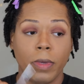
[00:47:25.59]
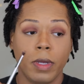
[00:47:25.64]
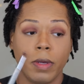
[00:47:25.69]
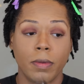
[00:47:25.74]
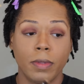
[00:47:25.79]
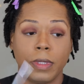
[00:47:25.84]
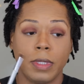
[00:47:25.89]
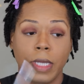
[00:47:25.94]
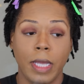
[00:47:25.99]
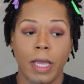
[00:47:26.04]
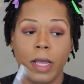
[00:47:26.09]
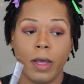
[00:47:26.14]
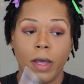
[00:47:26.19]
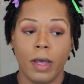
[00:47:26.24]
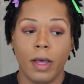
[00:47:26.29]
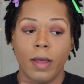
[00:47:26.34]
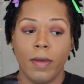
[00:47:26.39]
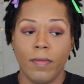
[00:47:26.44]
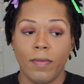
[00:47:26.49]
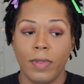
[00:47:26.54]
We're gonna take
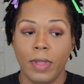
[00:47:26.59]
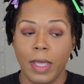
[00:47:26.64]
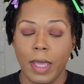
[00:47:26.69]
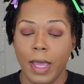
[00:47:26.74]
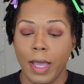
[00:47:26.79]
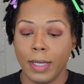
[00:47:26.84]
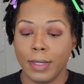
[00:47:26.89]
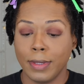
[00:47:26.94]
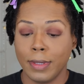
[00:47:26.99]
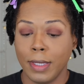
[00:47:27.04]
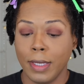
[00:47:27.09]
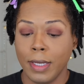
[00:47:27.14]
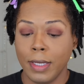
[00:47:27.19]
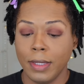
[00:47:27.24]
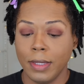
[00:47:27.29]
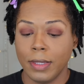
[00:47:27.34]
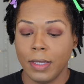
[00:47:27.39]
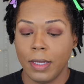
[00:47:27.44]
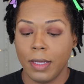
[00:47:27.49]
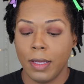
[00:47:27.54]
off the
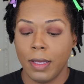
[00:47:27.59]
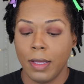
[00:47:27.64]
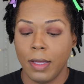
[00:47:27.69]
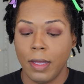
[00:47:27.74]
excess.